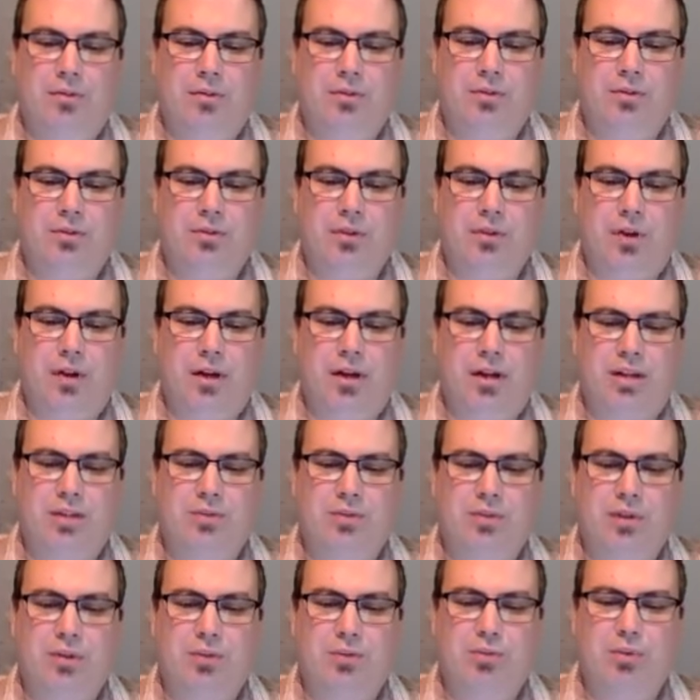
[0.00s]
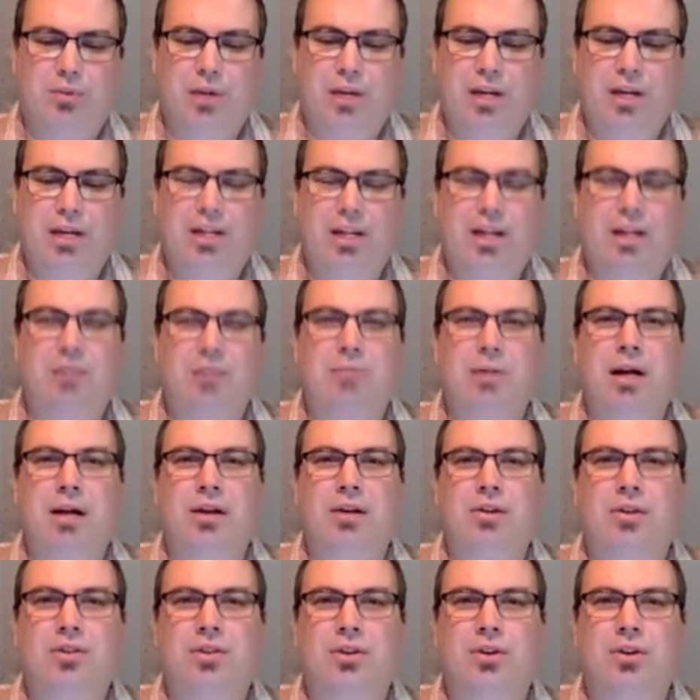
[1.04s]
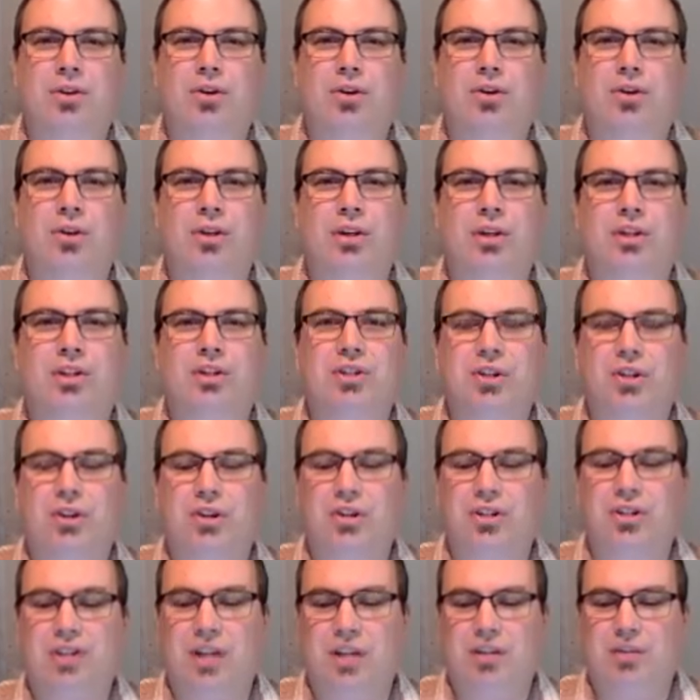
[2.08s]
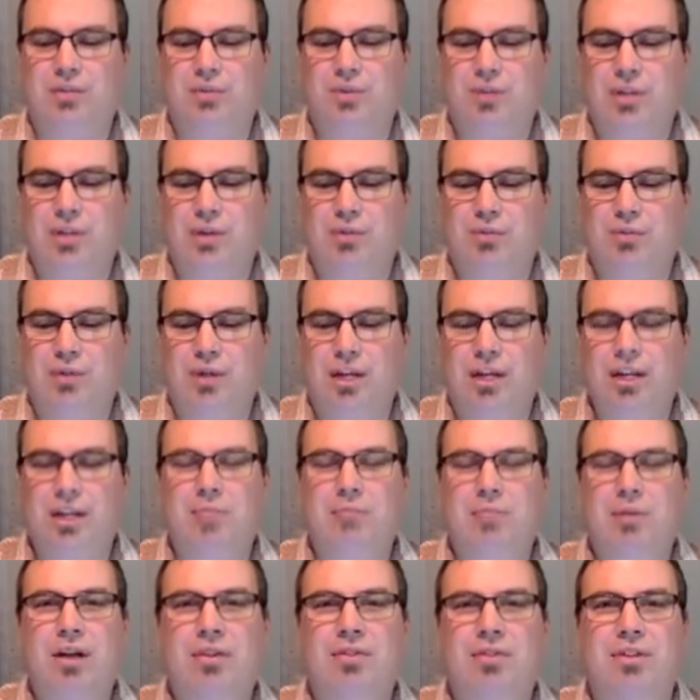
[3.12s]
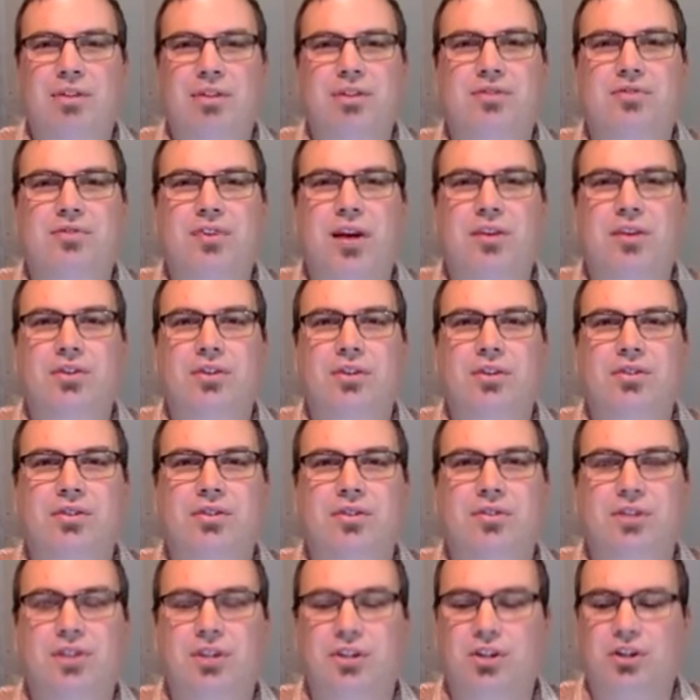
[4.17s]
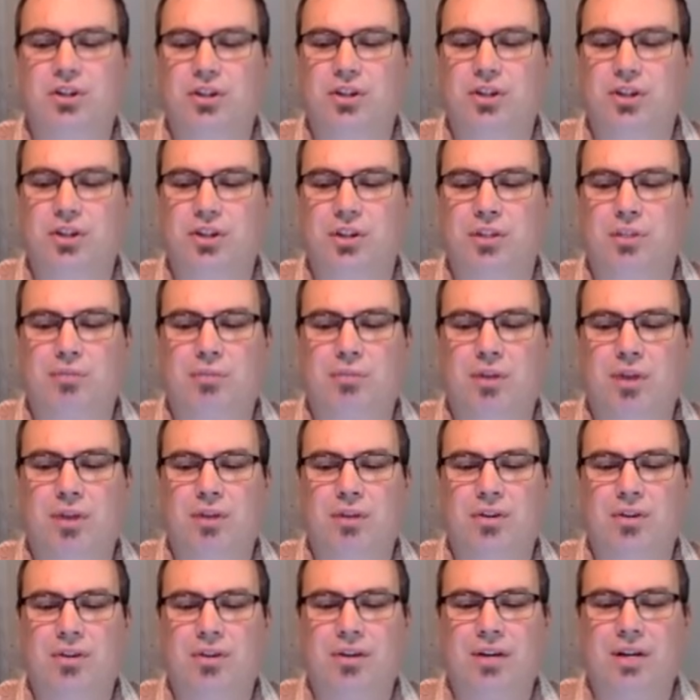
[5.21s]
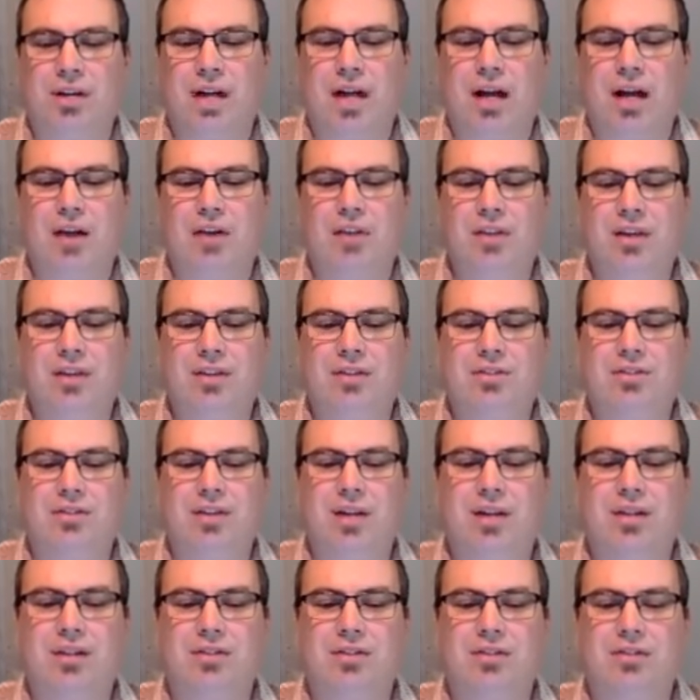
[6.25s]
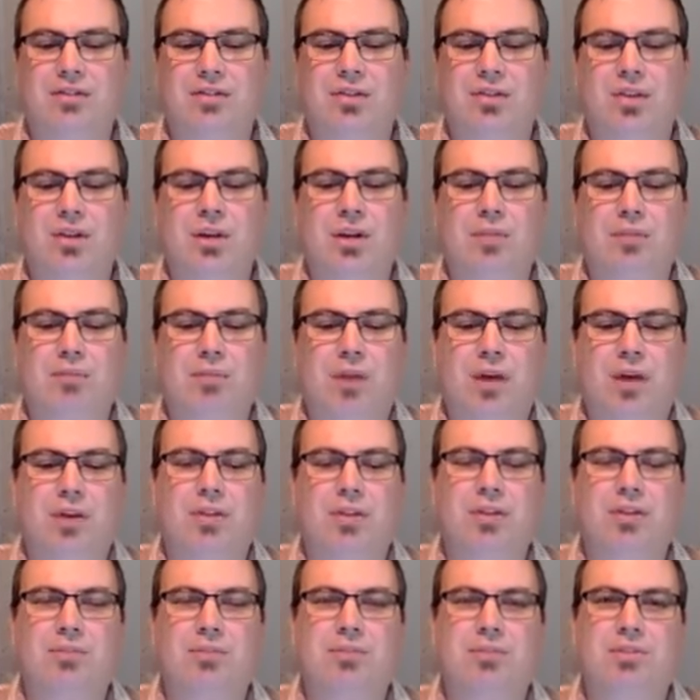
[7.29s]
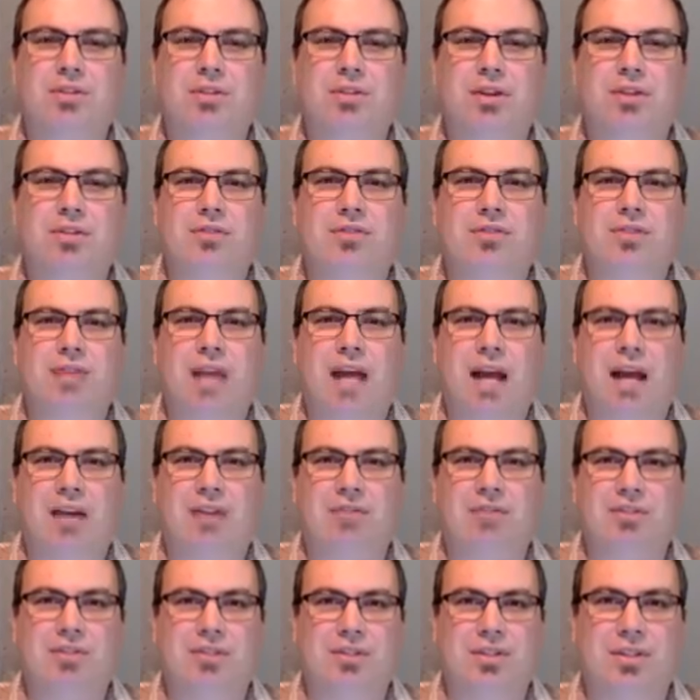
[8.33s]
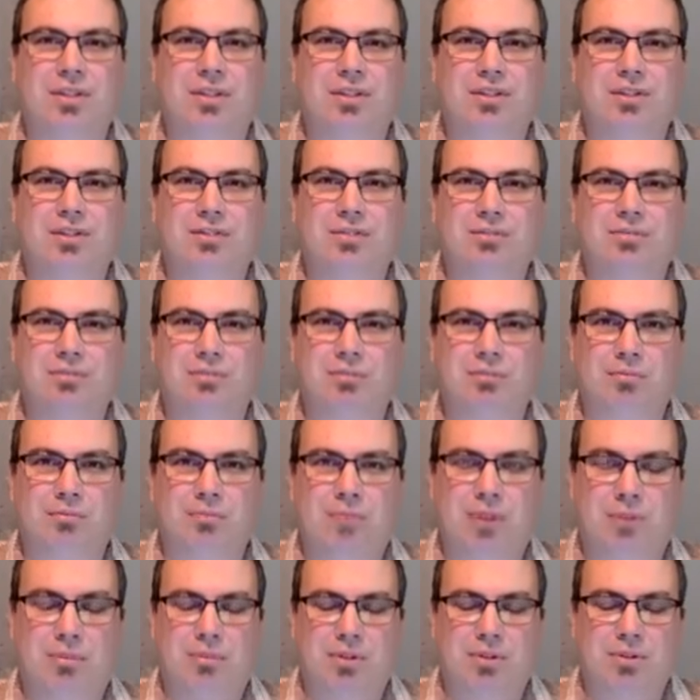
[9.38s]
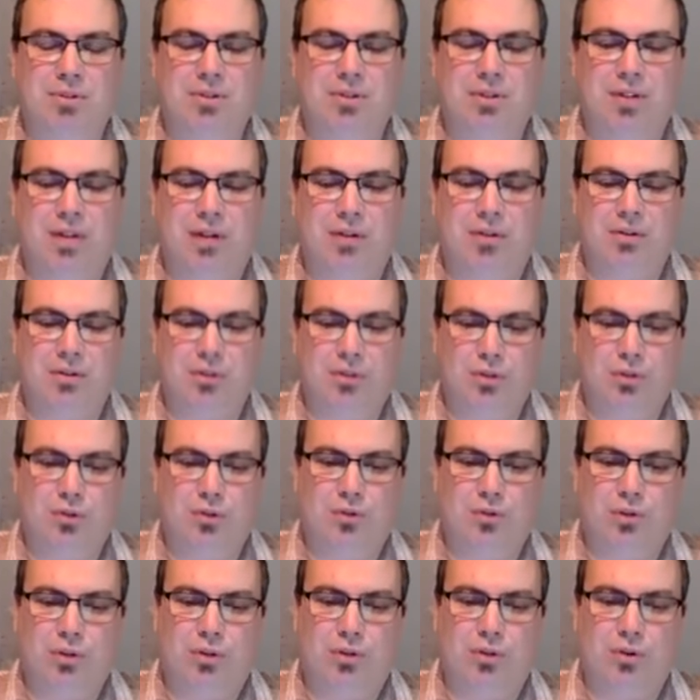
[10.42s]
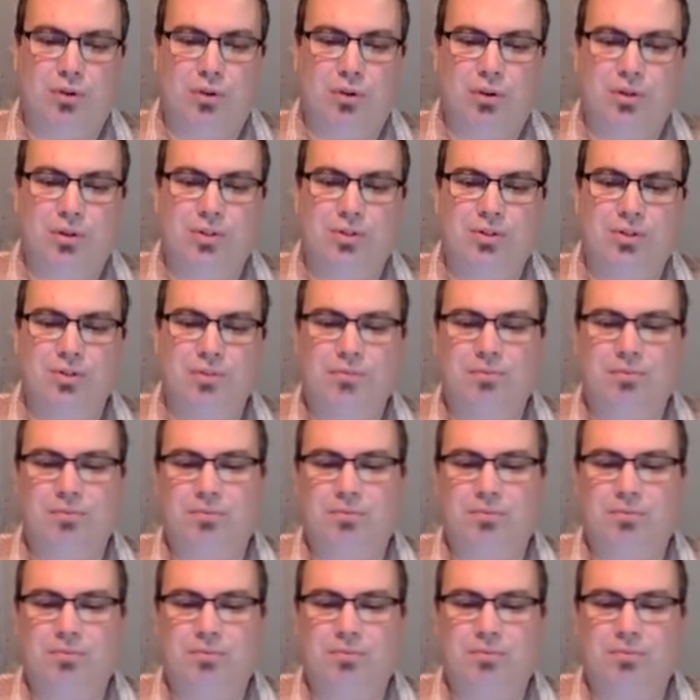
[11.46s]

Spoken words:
So as we read about the early church, as we read about these founders of the Church of the Brethren and how they sought to model themselves after these members that Luke records,